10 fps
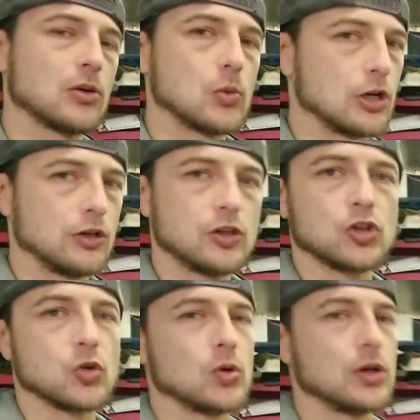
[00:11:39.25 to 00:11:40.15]
going to want to
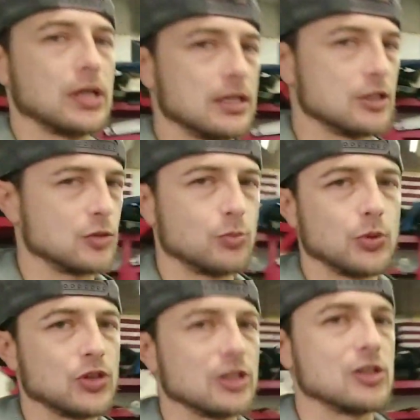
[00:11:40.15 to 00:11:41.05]
enjoy and just
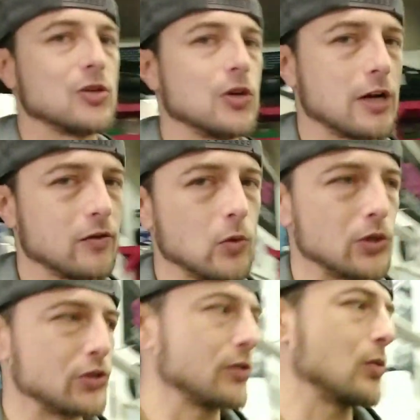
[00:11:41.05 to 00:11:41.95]
boost into it every
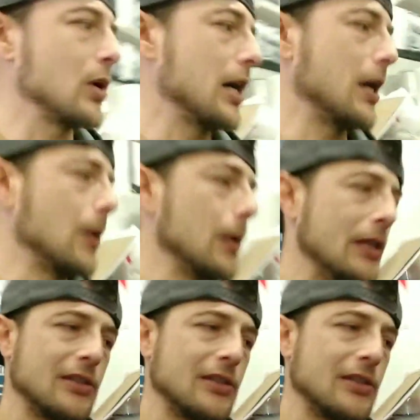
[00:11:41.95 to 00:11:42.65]
once in a while.